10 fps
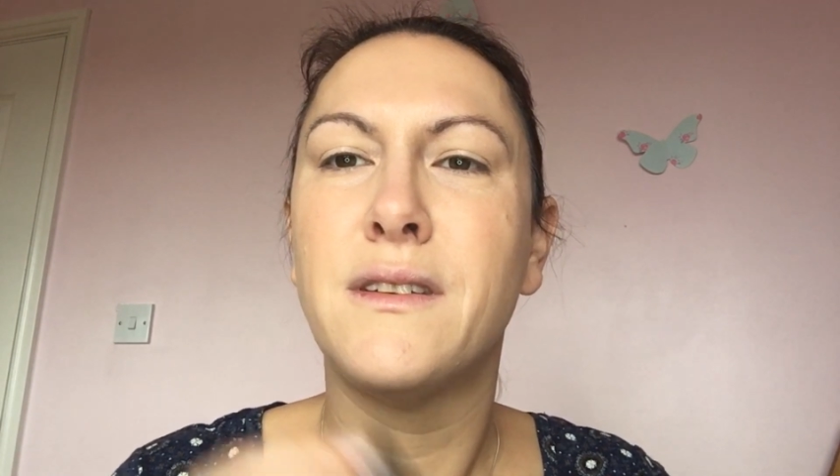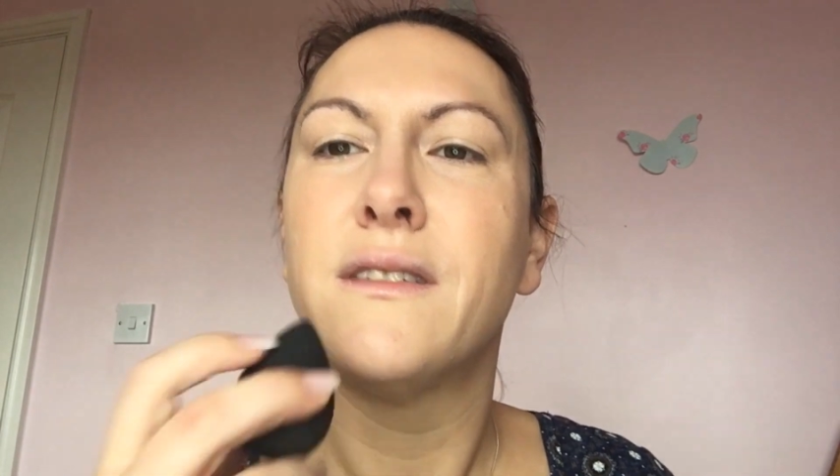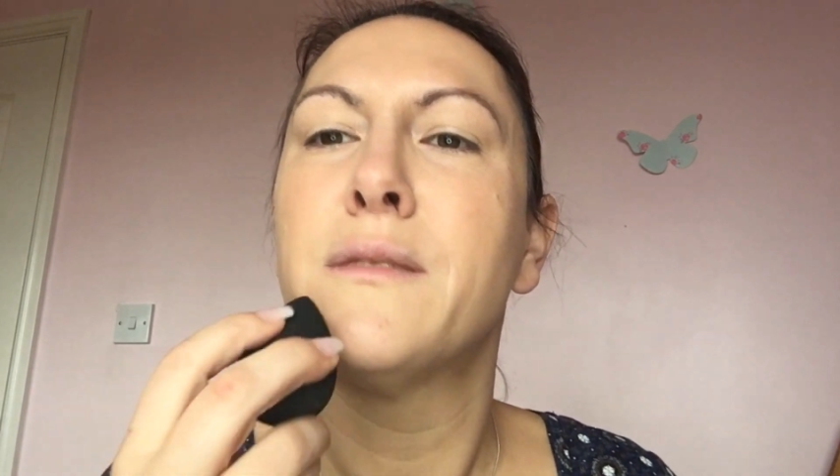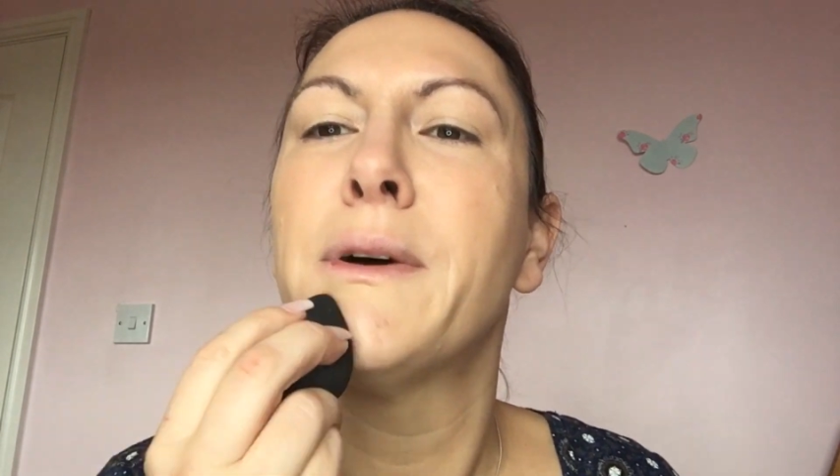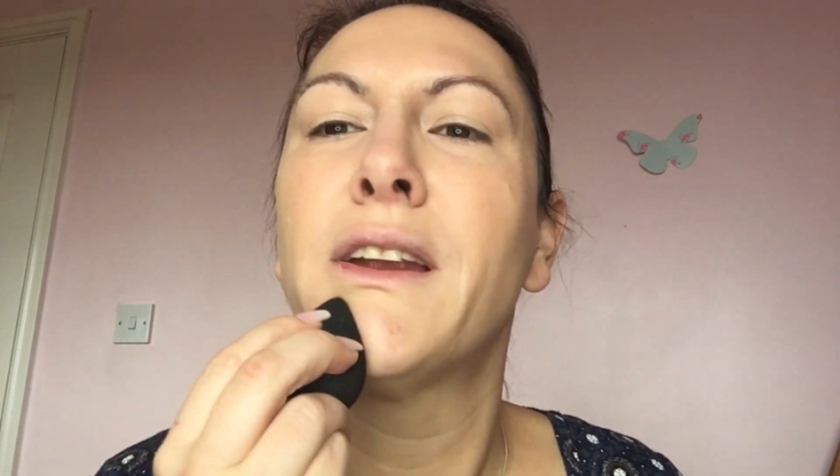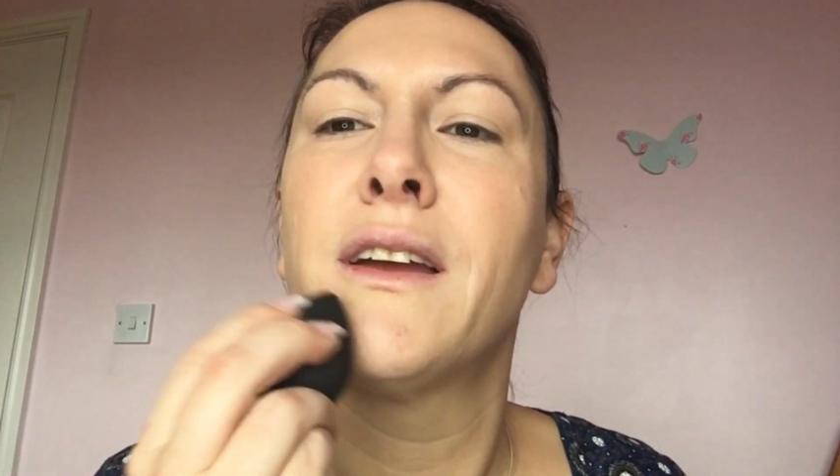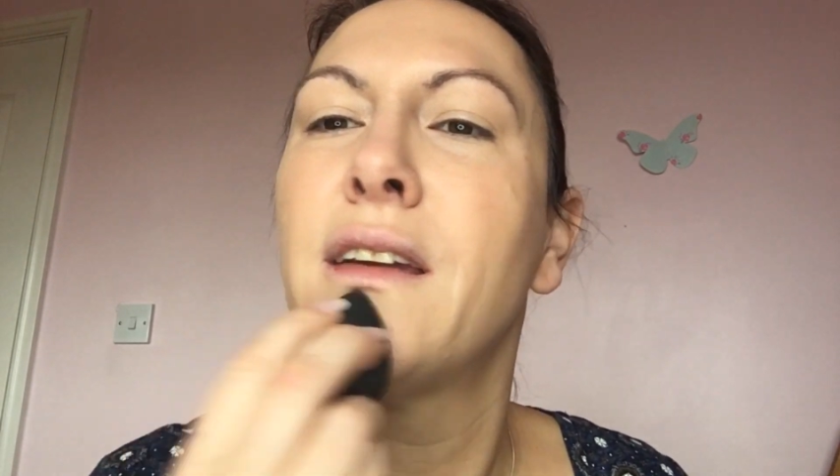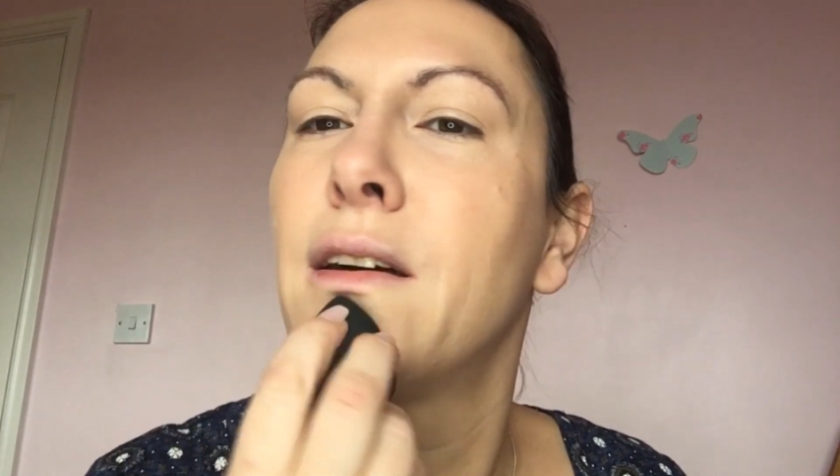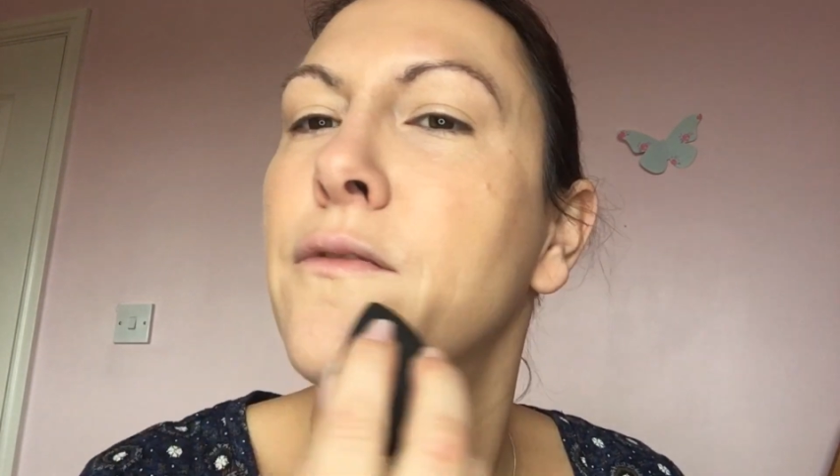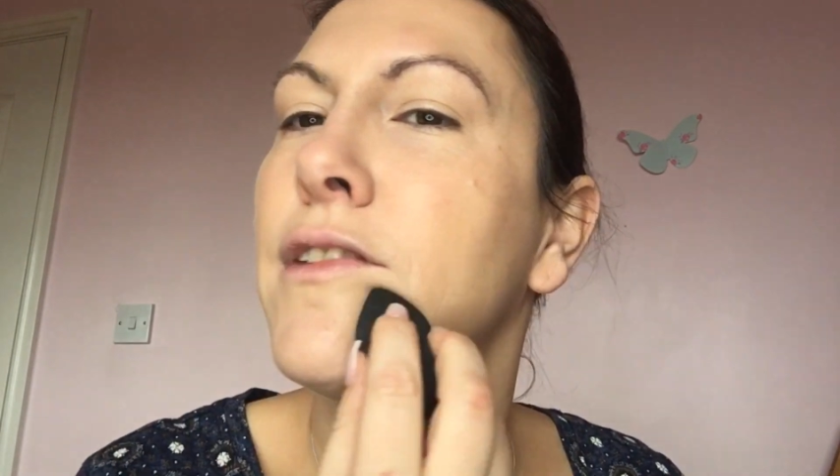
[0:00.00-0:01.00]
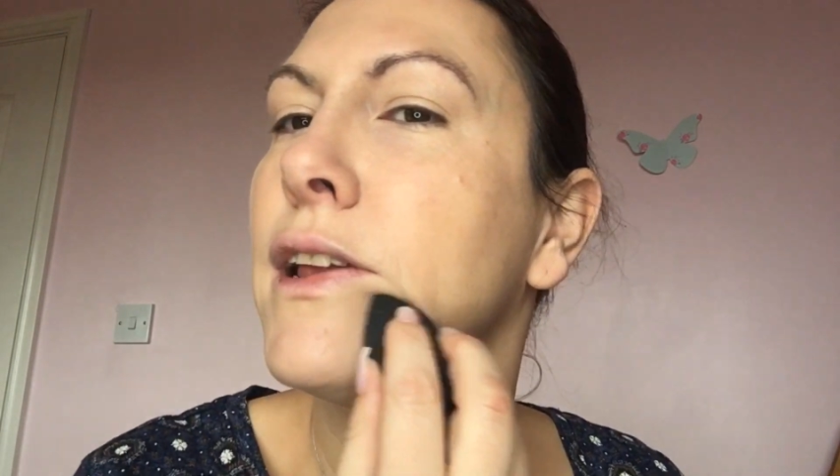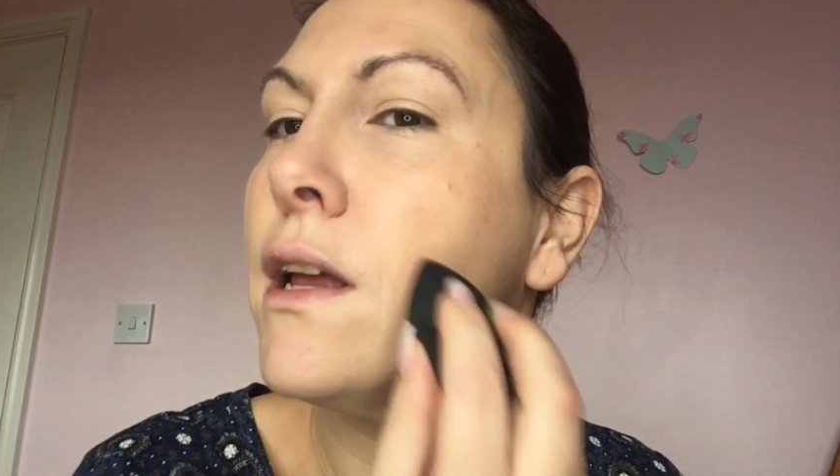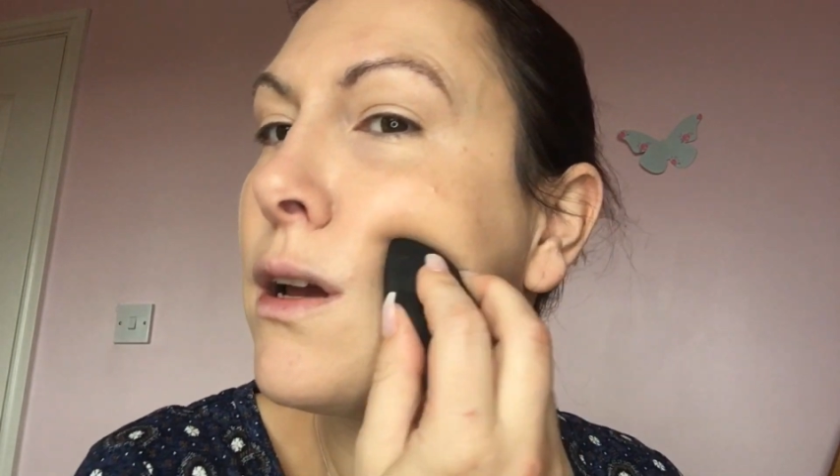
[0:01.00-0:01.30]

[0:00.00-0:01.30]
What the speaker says: depending on how I'm feeling,